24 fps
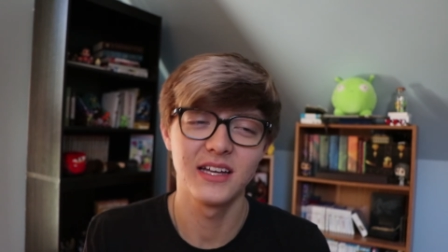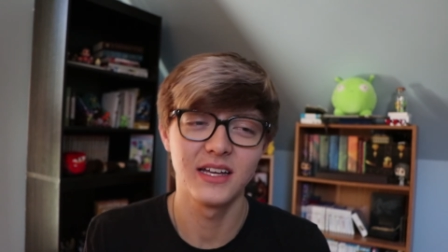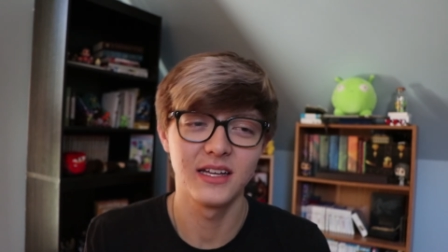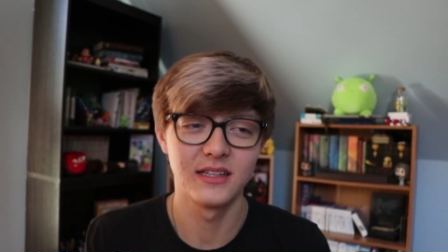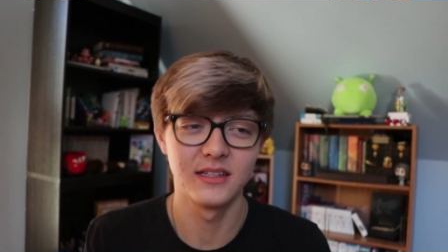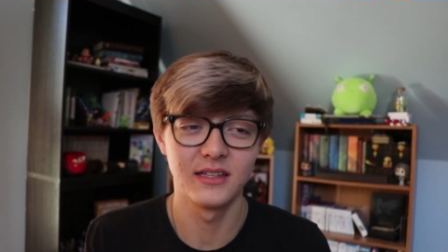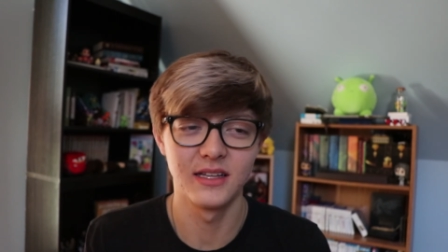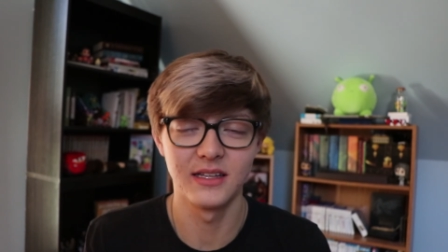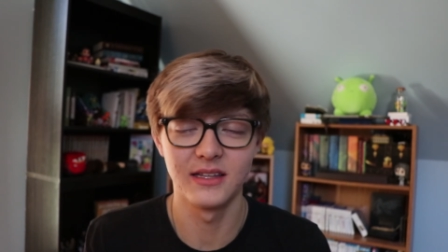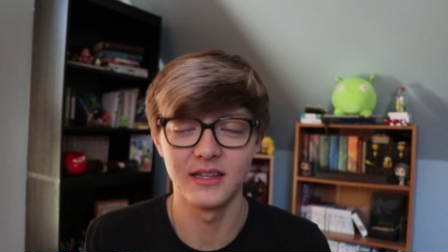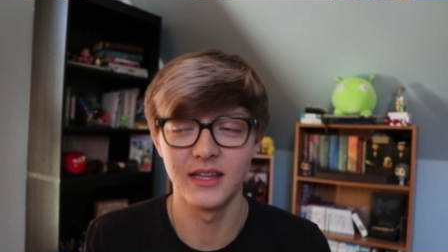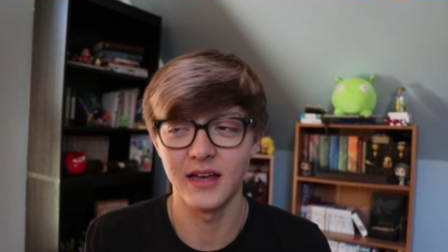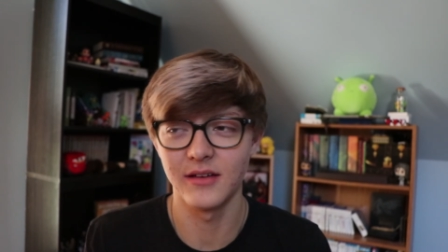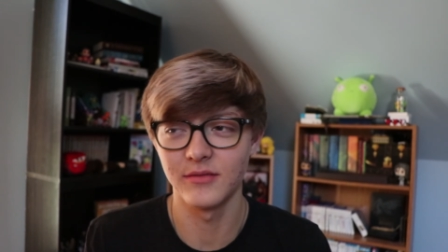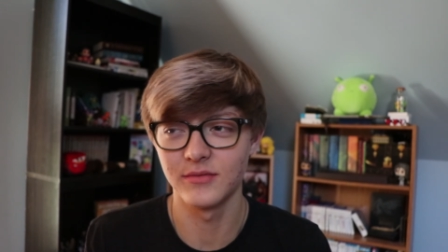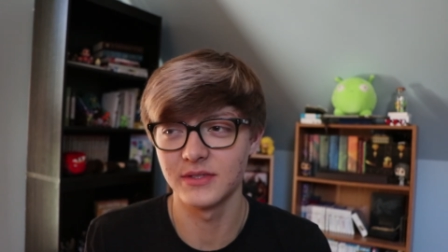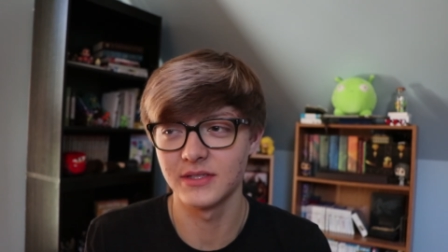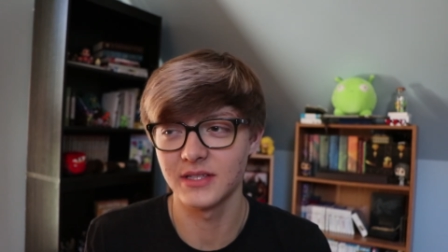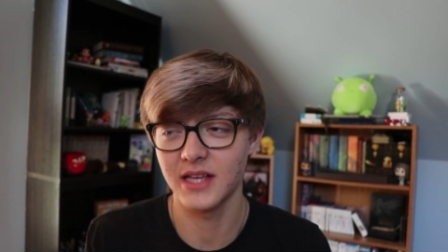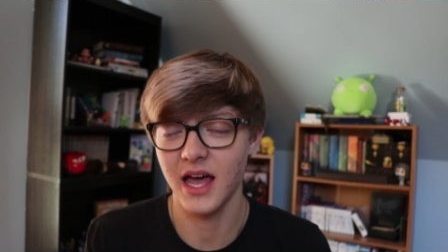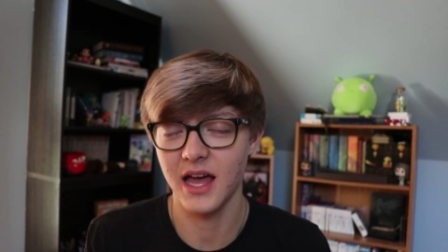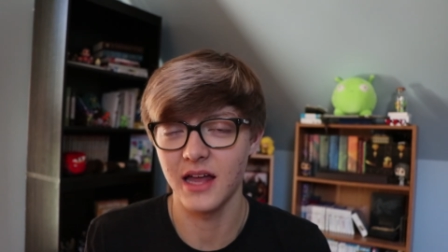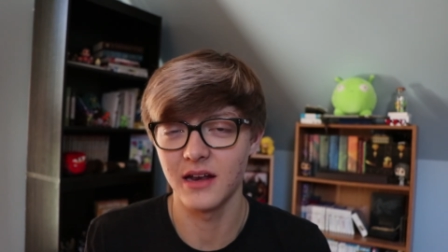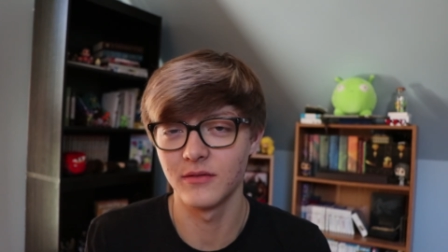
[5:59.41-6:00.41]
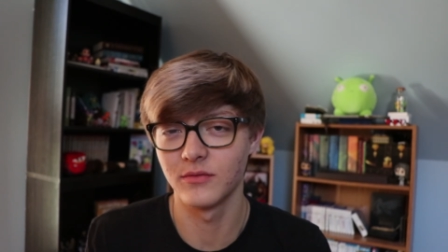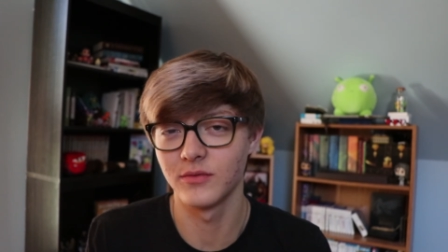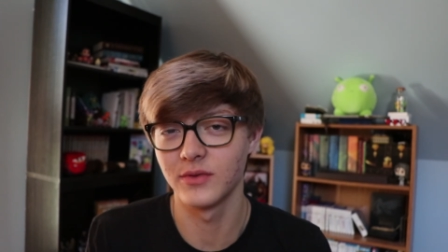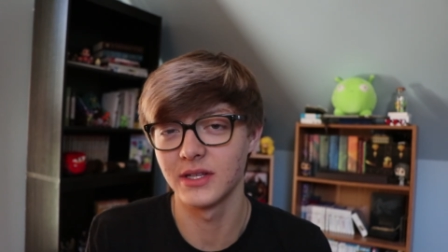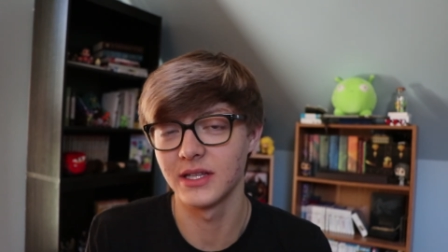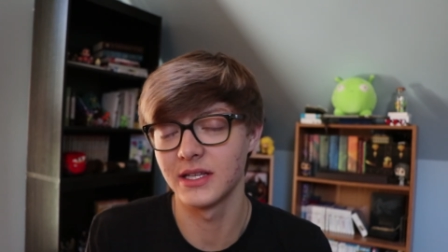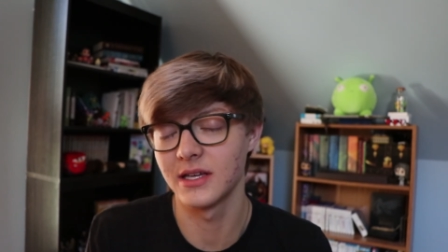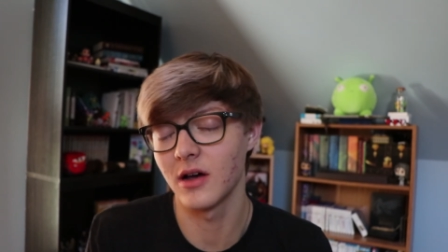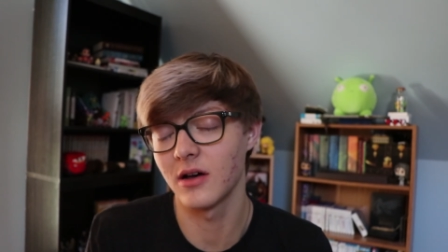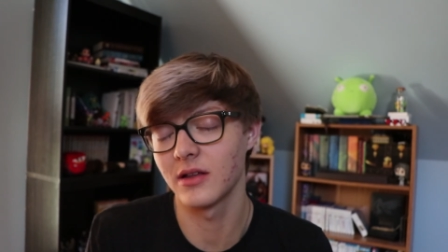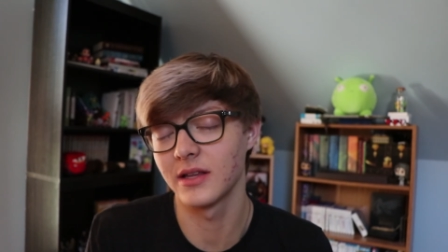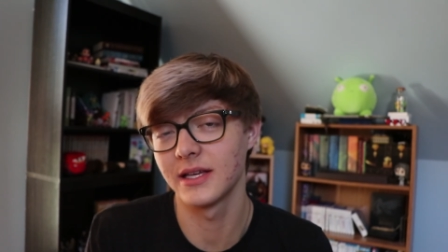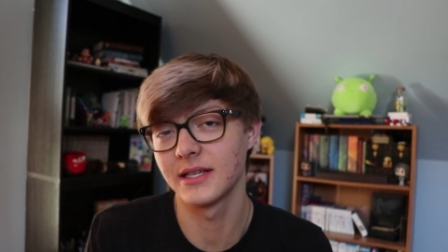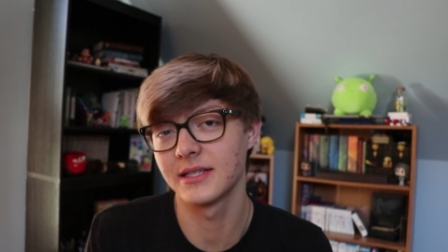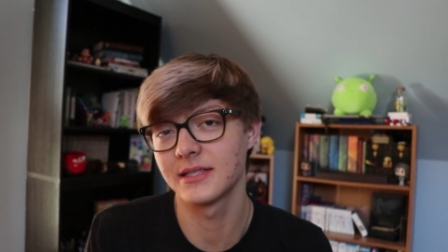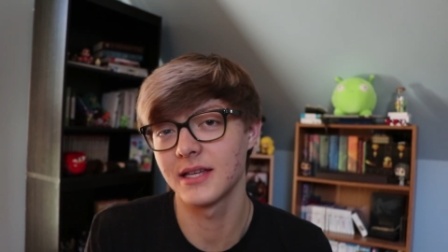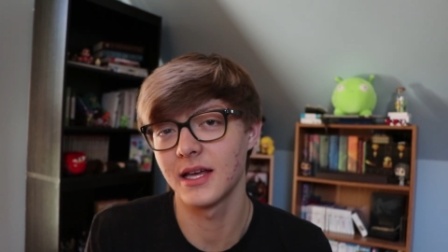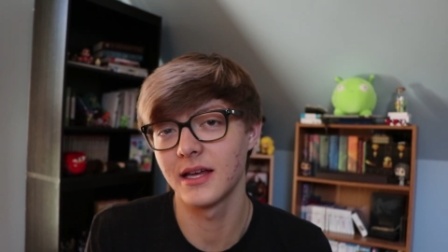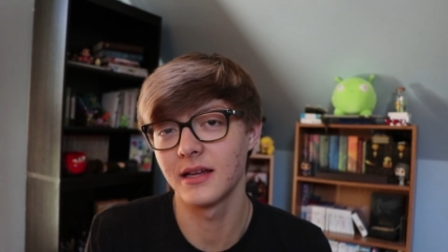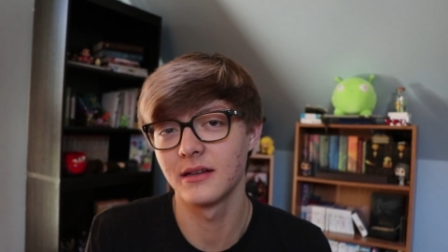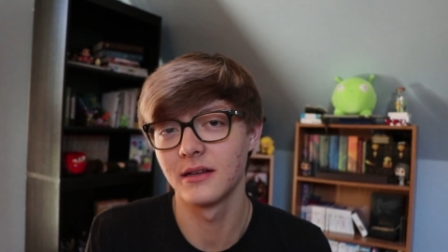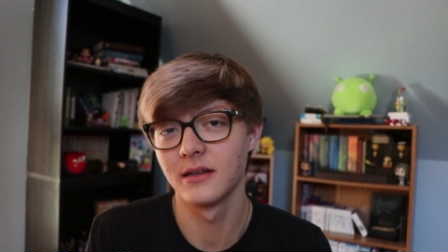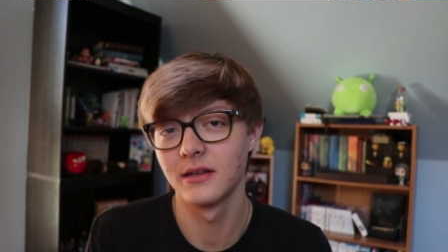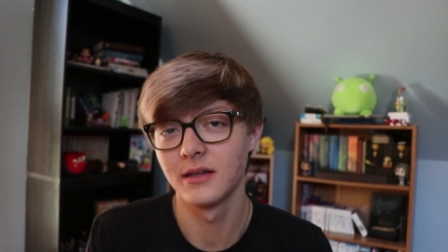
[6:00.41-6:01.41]
And then that was kind of really all they
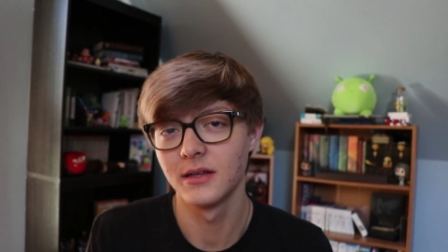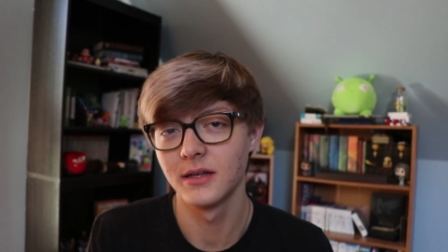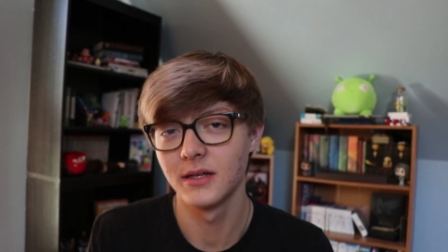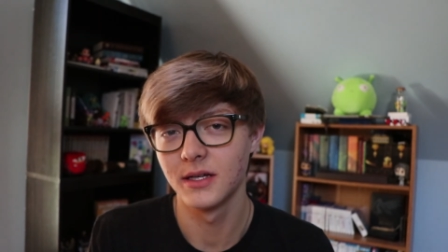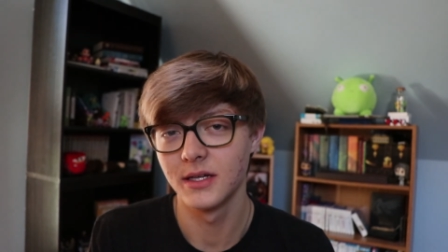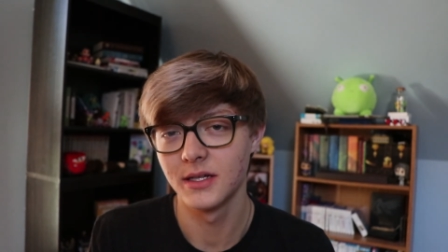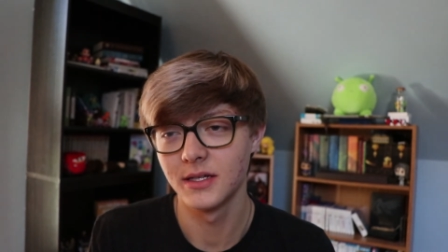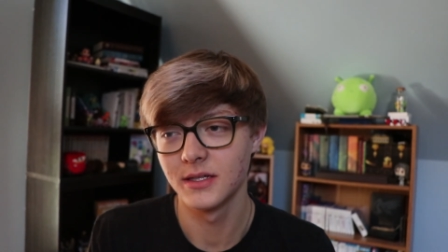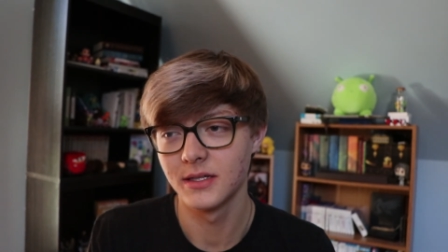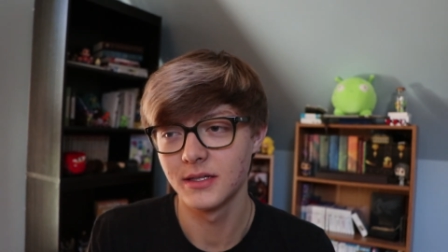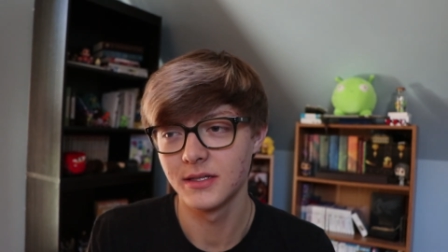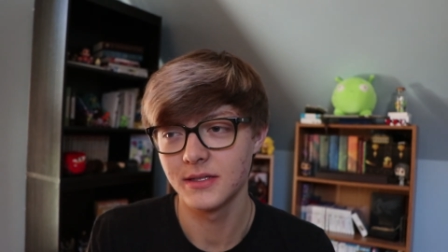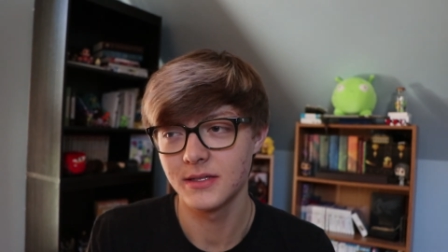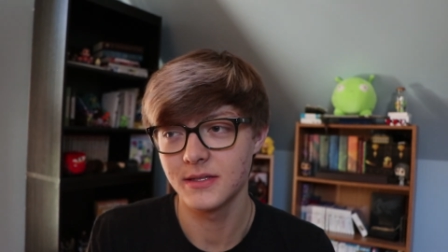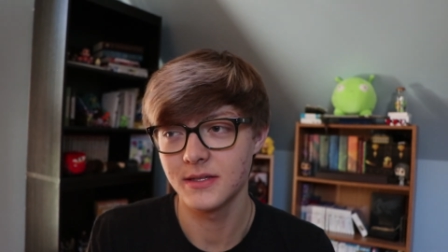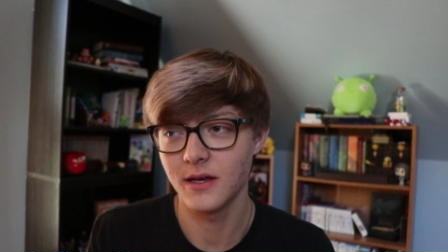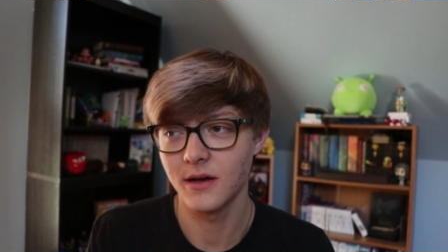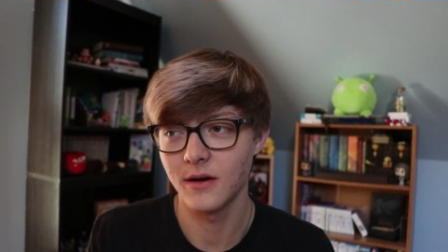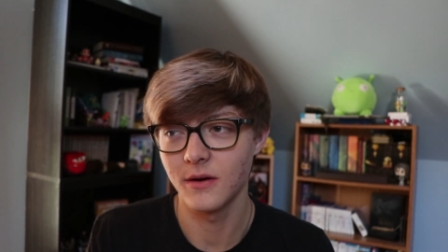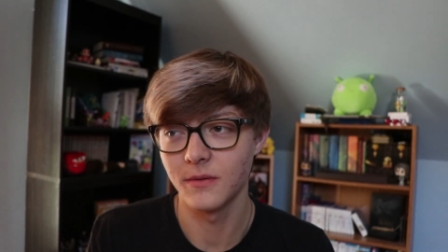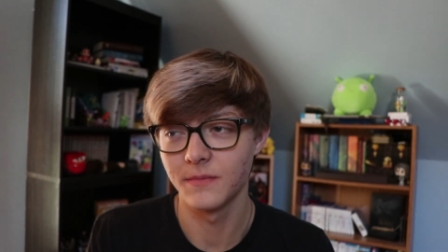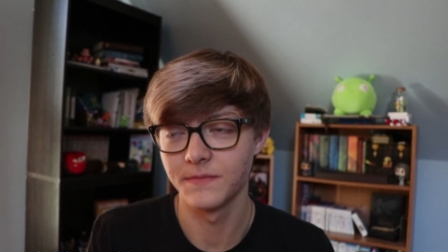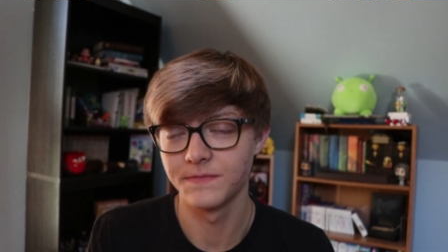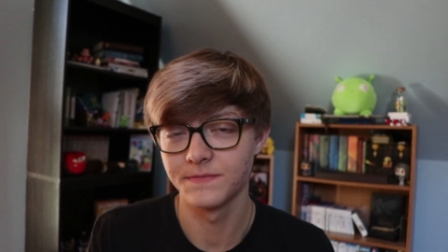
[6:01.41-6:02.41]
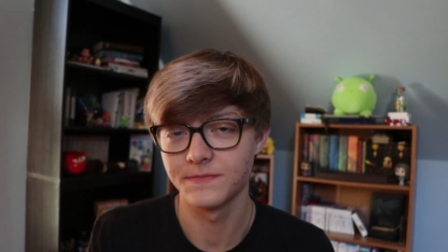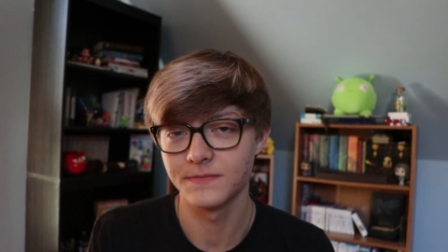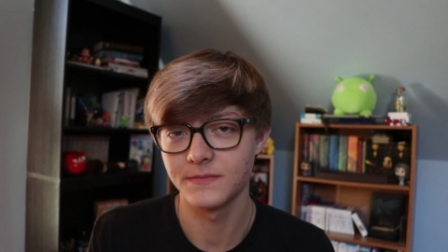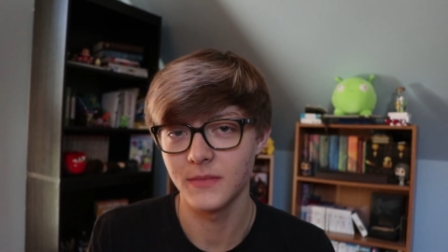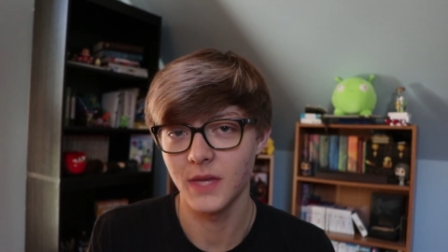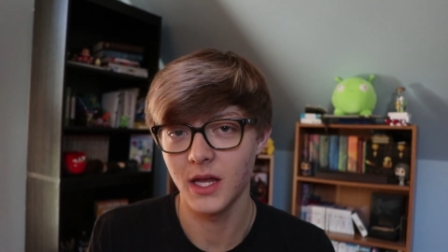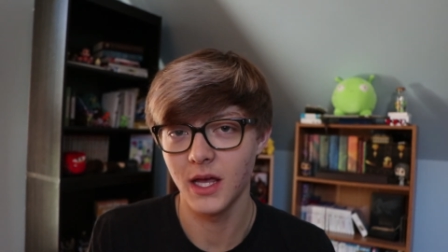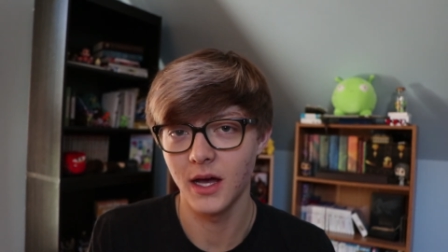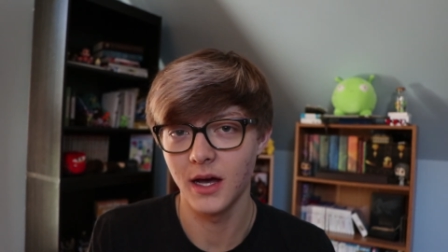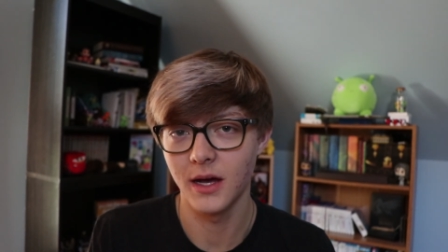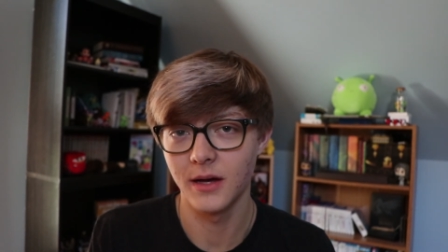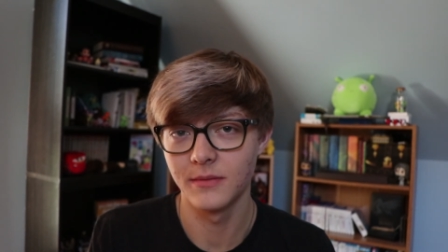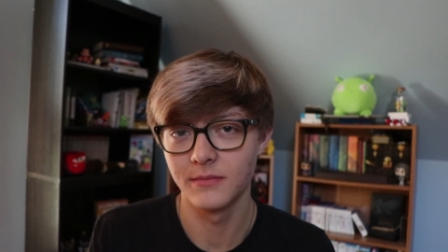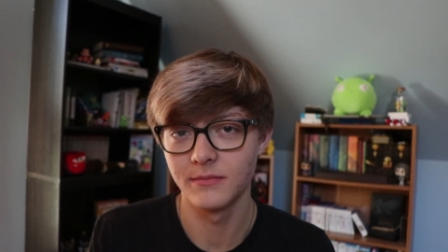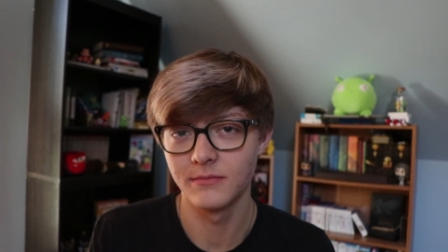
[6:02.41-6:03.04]
said. So, yeah.